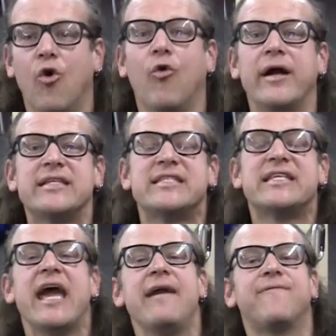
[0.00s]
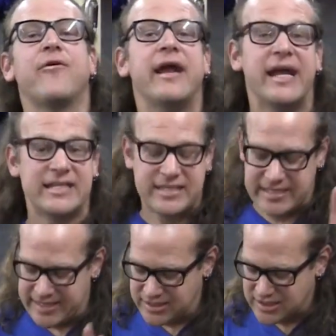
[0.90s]
Let's say, for
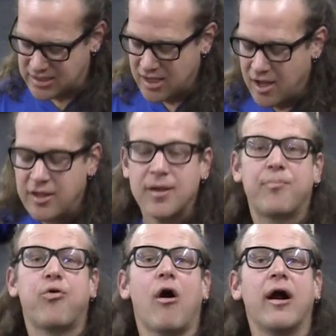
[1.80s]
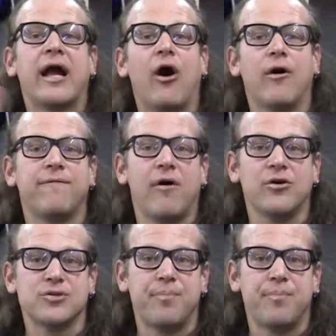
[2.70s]
instance, the prong collar falls